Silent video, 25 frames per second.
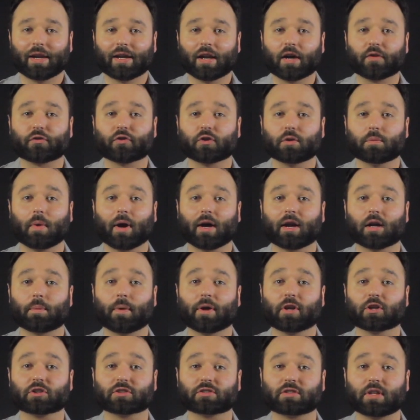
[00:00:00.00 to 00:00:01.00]
Now for the minor
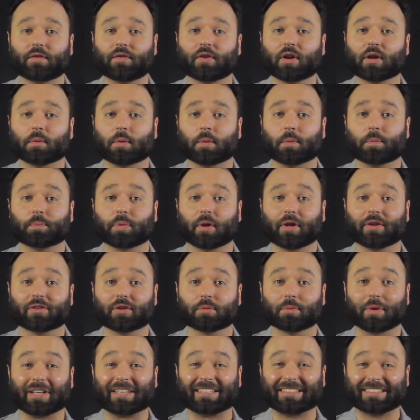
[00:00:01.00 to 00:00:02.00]
major 7, I'm going to be
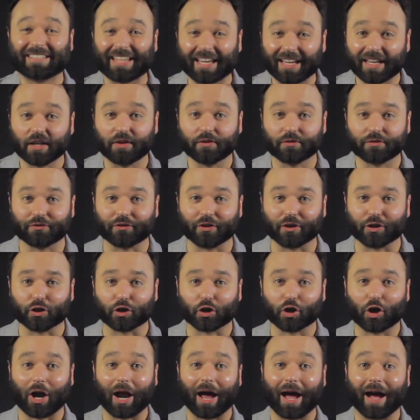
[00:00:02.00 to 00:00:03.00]
placing my 2nd
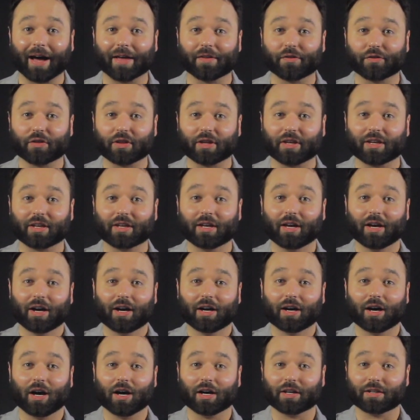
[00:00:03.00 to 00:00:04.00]
finger on the
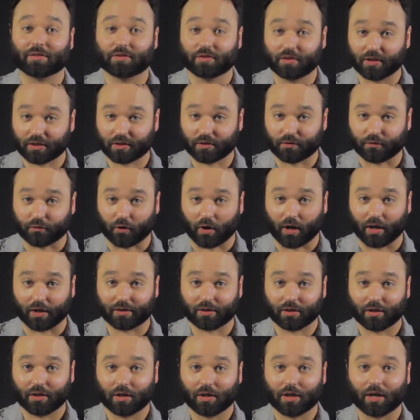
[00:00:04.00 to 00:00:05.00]
6th
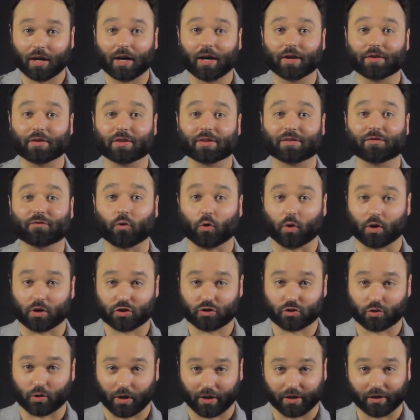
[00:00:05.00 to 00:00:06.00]
fret on this 4th
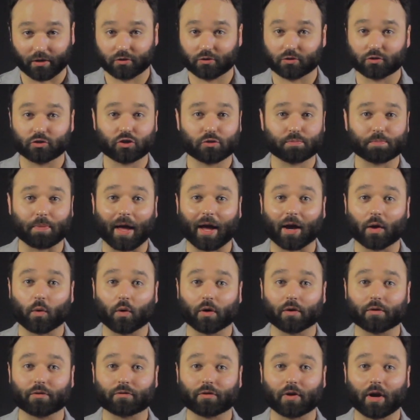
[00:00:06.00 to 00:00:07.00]
string, so just back
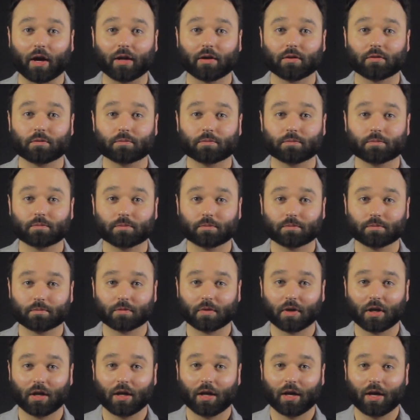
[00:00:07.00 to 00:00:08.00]
1 fret.
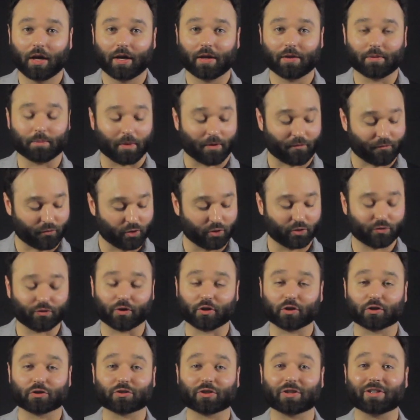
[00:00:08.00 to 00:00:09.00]
And my first
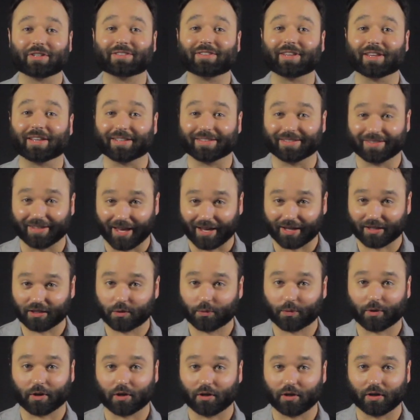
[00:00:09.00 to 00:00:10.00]
finger is going to stay
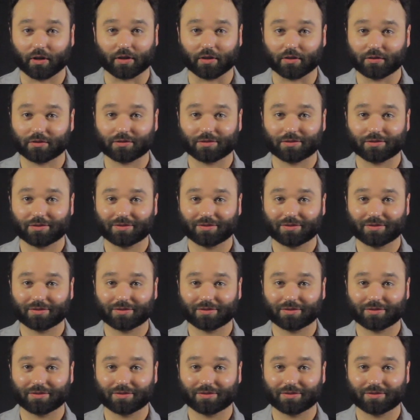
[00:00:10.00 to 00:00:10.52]
exactly where it is,